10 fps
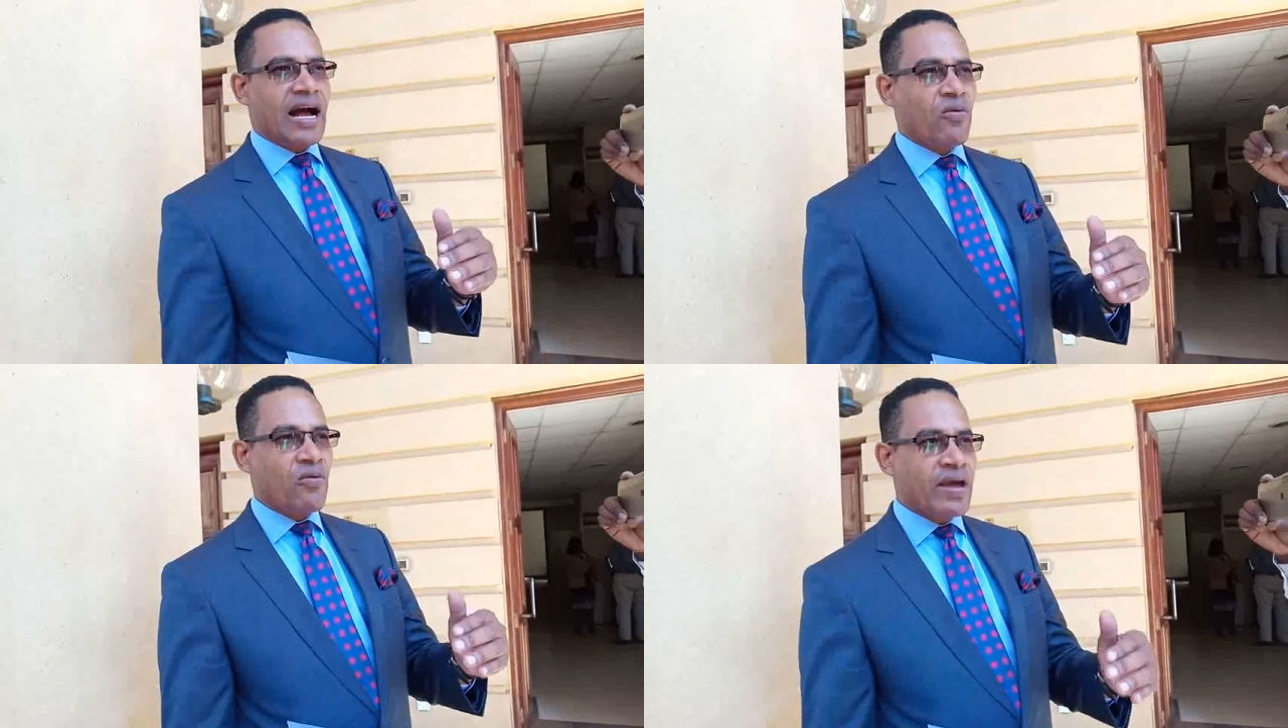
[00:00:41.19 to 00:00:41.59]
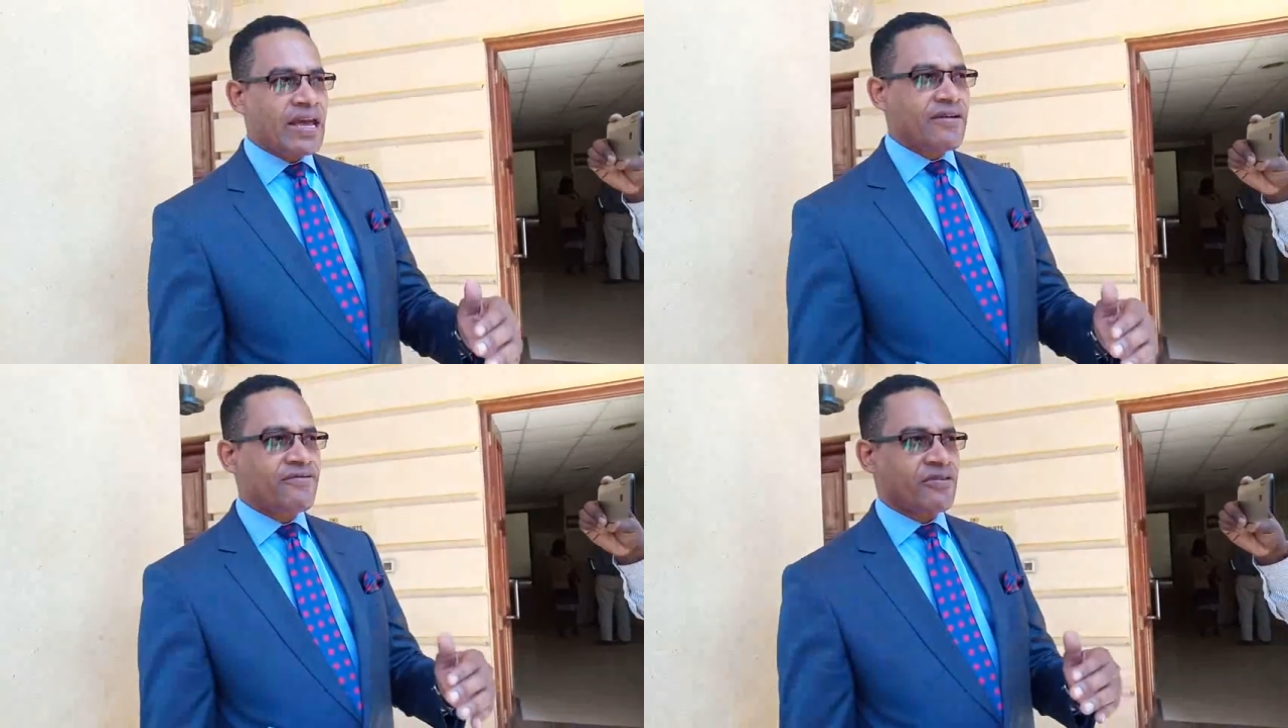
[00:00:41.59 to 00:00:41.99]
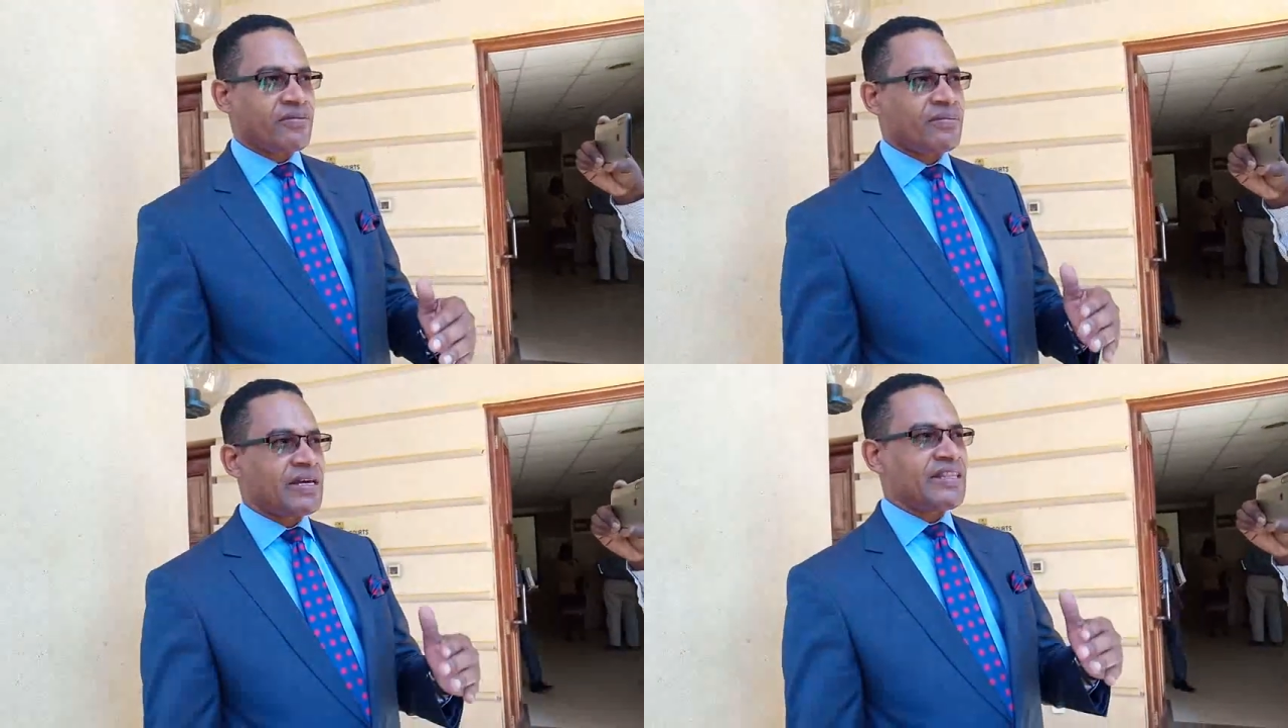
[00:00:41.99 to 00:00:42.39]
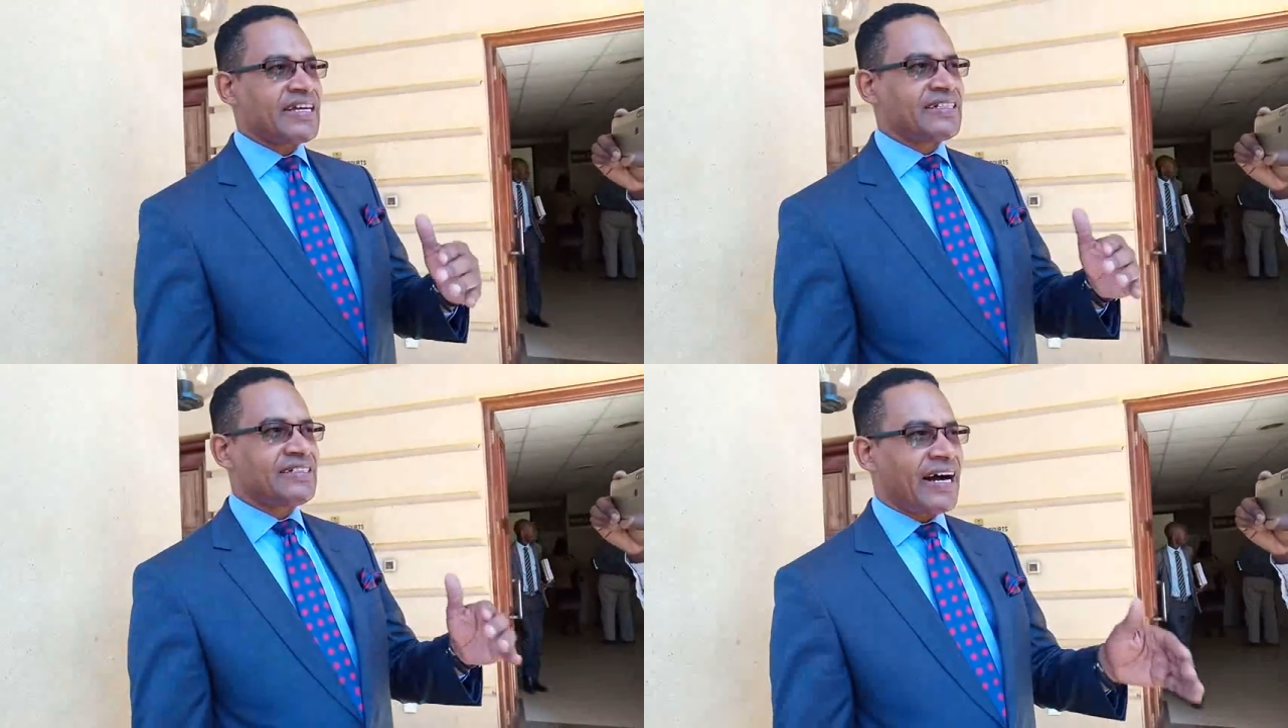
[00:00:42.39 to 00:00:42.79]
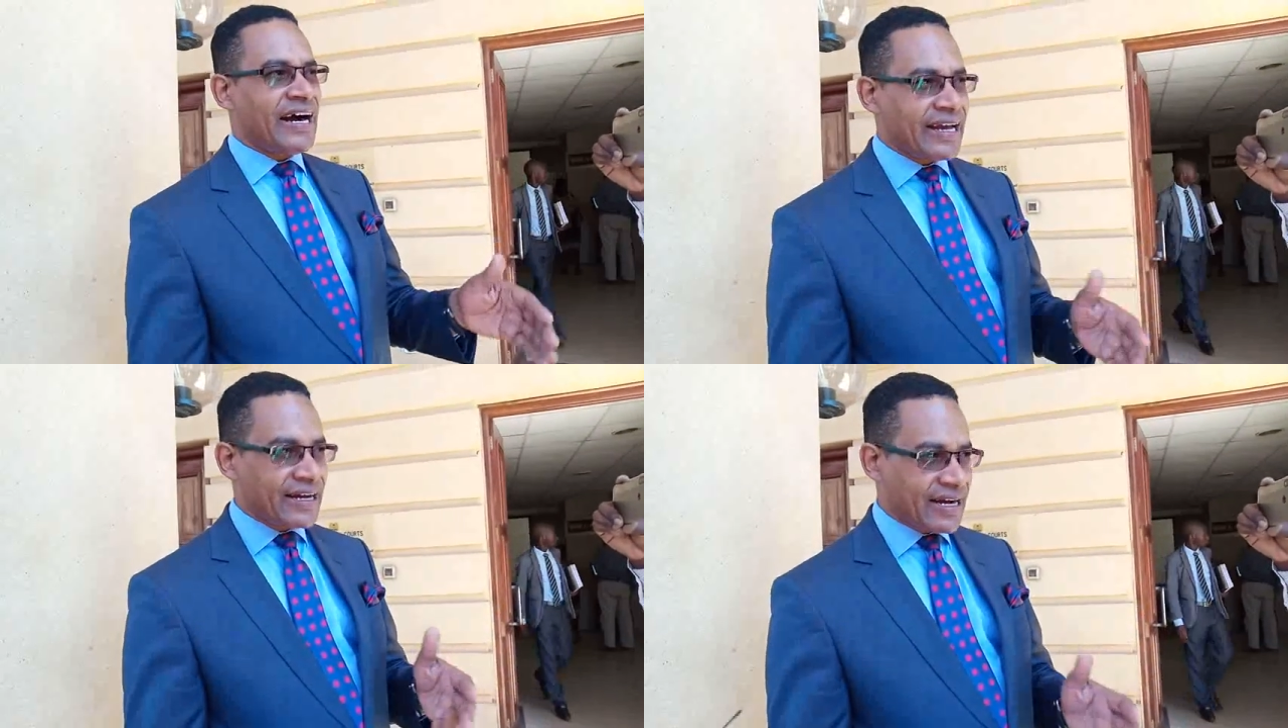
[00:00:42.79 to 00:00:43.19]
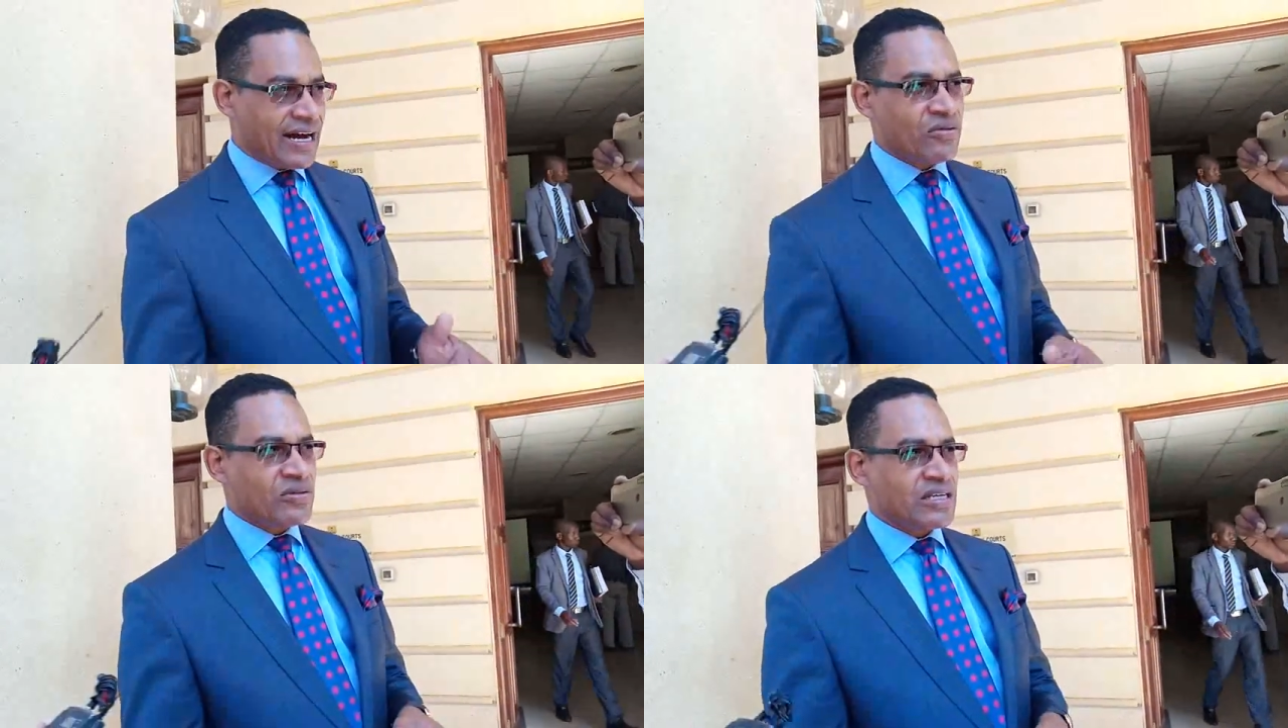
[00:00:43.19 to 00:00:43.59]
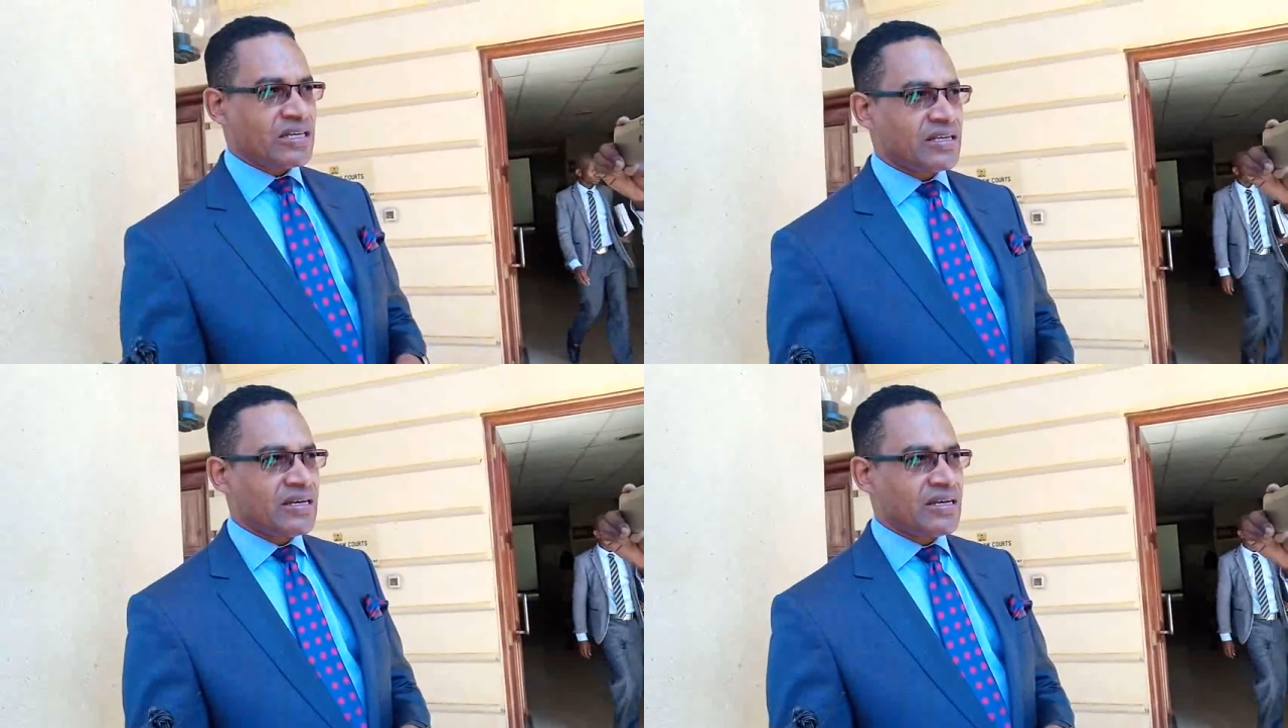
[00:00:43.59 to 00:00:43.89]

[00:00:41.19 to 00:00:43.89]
away from the entire county,